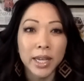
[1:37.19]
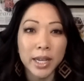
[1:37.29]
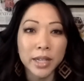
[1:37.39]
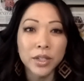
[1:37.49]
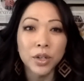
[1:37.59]

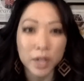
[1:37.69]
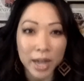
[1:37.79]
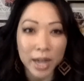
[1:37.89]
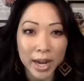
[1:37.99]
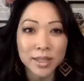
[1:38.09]
it
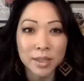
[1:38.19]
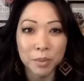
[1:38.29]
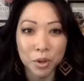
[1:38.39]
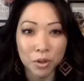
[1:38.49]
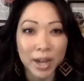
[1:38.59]
creates
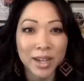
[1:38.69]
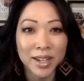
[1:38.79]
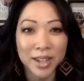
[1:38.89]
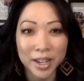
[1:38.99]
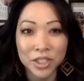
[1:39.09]
some great
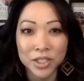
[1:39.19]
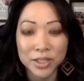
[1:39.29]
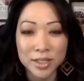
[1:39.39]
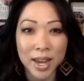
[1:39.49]
connections.